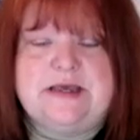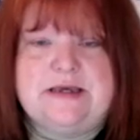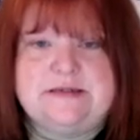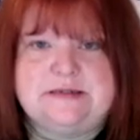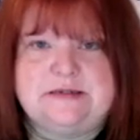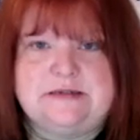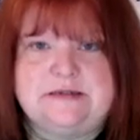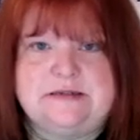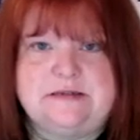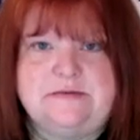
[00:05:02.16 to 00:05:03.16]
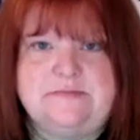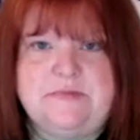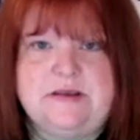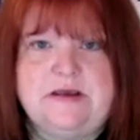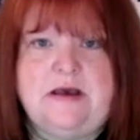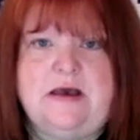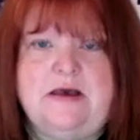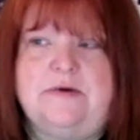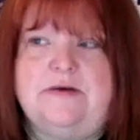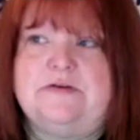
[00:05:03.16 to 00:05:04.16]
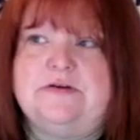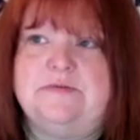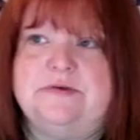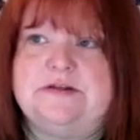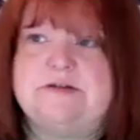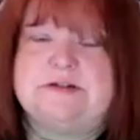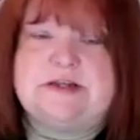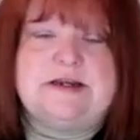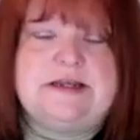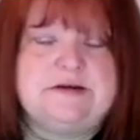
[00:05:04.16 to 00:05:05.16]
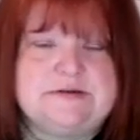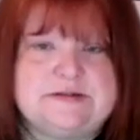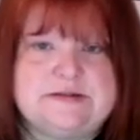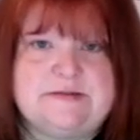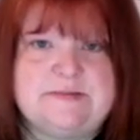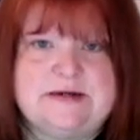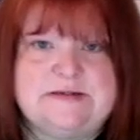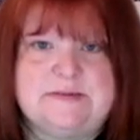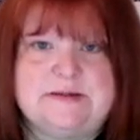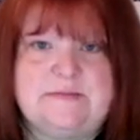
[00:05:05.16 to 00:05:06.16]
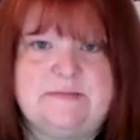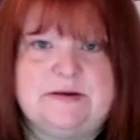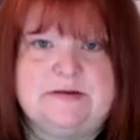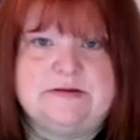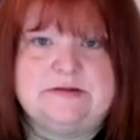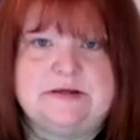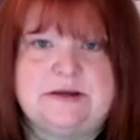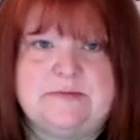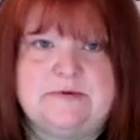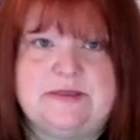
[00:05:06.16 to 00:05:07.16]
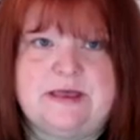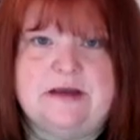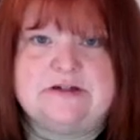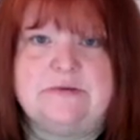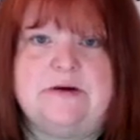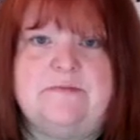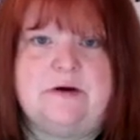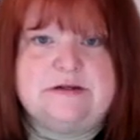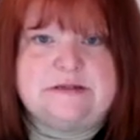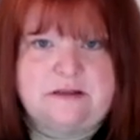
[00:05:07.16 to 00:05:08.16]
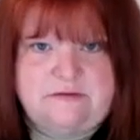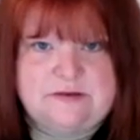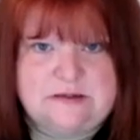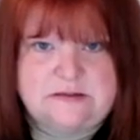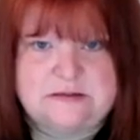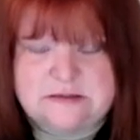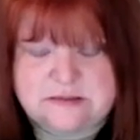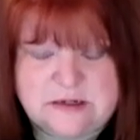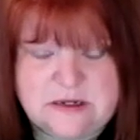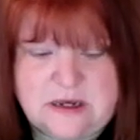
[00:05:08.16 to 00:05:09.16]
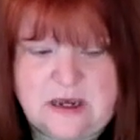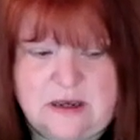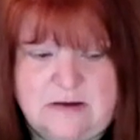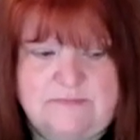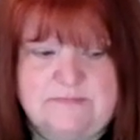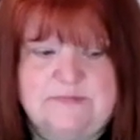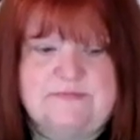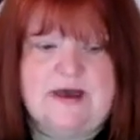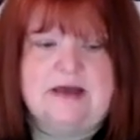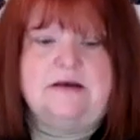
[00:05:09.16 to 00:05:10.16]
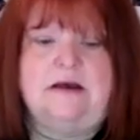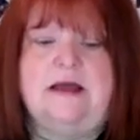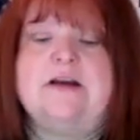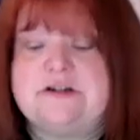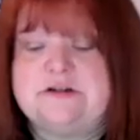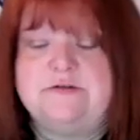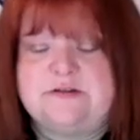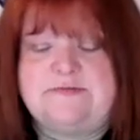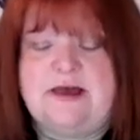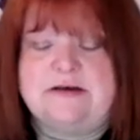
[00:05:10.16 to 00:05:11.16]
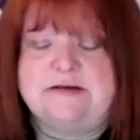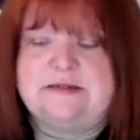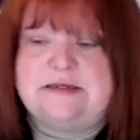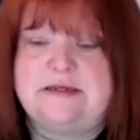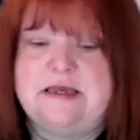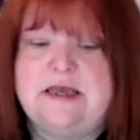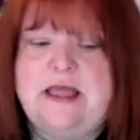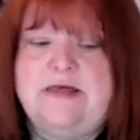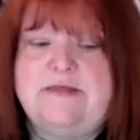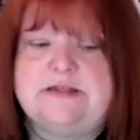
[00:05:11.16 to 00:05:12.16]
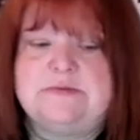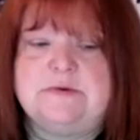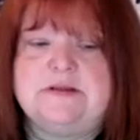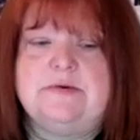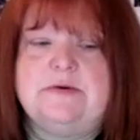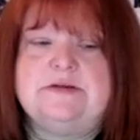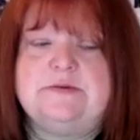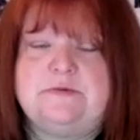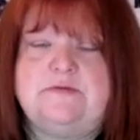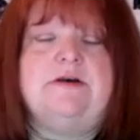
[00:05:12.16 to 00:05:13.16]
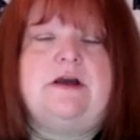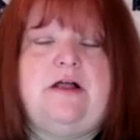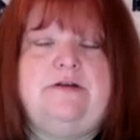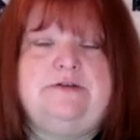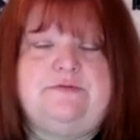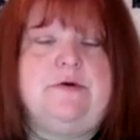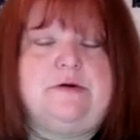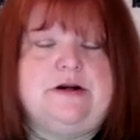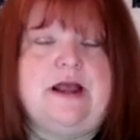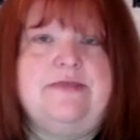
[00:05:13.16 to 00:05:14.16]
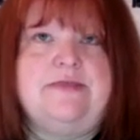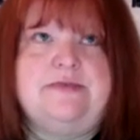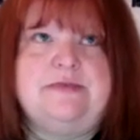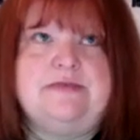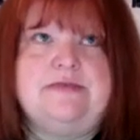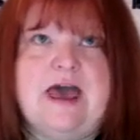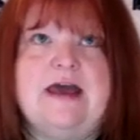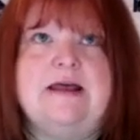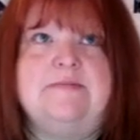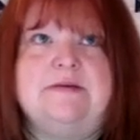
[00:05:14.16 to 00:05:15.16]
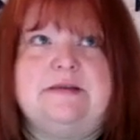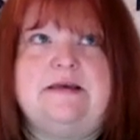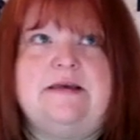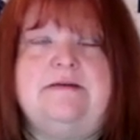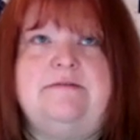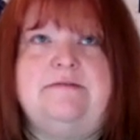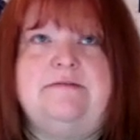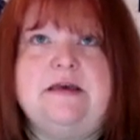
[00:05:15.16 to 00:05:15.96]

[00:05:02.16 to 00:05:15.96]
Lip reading: cases We have a new research data ecosystem that is being built with actually one of Mark Sullivan's, actually two of his faculty, that's really going to move the college forward. And that, I believe,